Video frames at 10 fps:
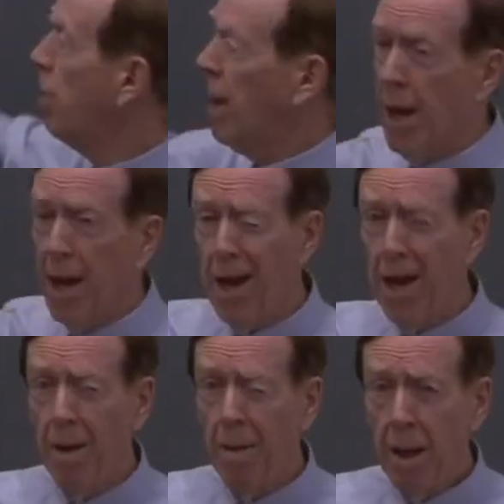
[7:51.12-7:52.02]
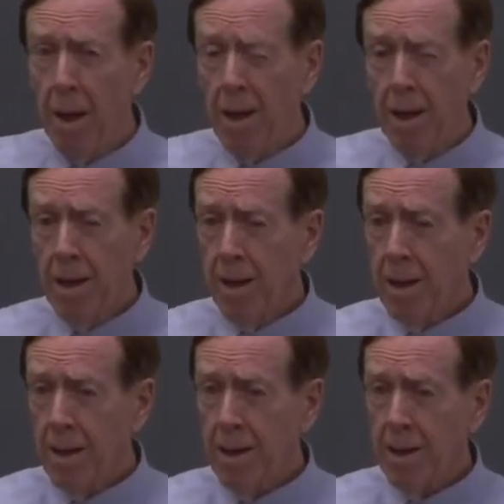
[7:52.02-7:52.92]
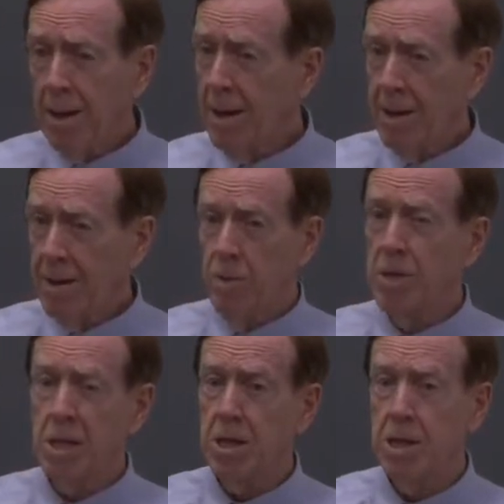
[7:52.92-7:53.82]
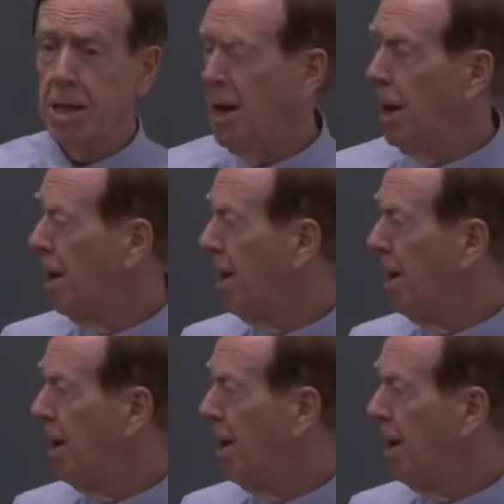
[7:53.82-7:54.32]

way, I don't succeed.